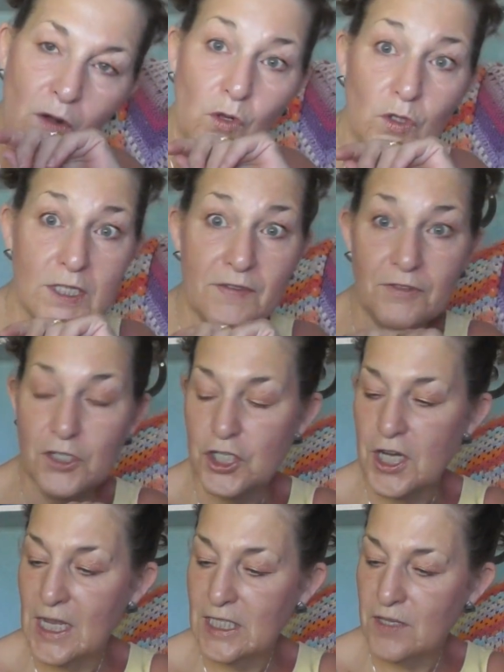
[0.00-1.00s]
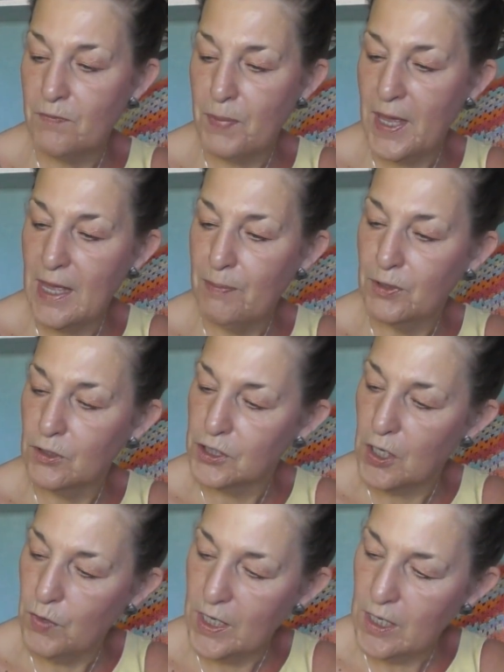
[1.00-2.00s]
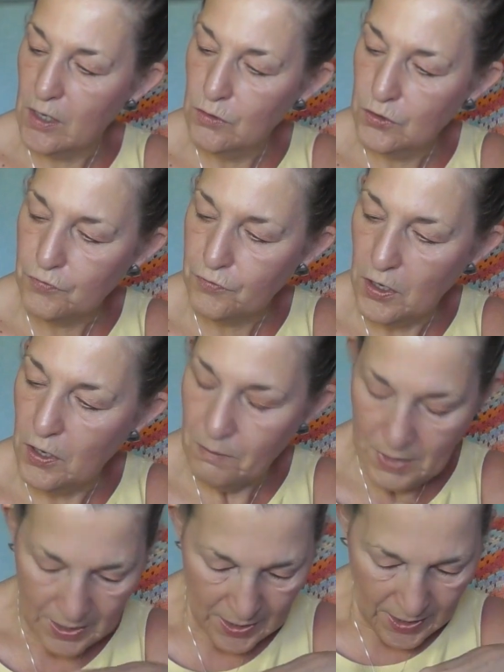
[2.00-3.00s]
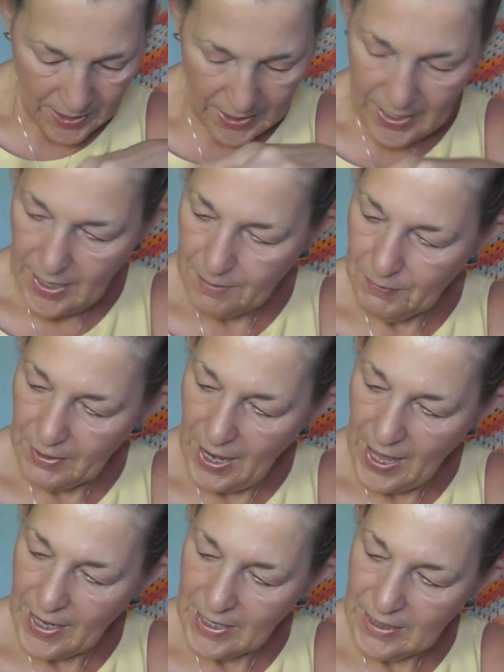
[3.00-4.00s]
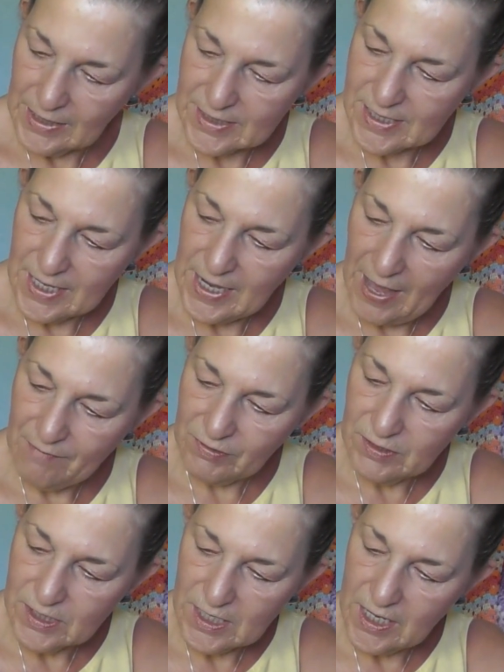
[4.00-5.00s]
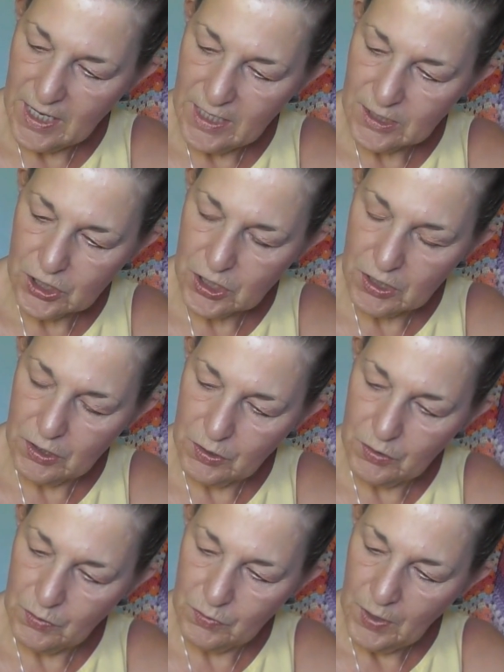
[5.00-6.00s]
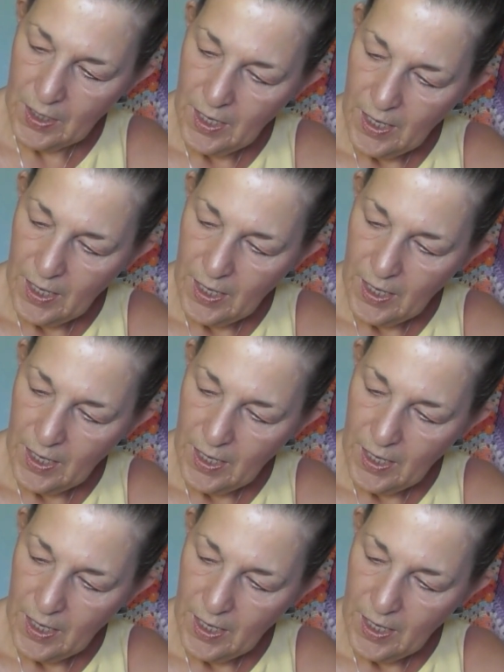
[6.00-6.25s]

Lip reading: all different shades of purple. So it goes from lilac to lavender to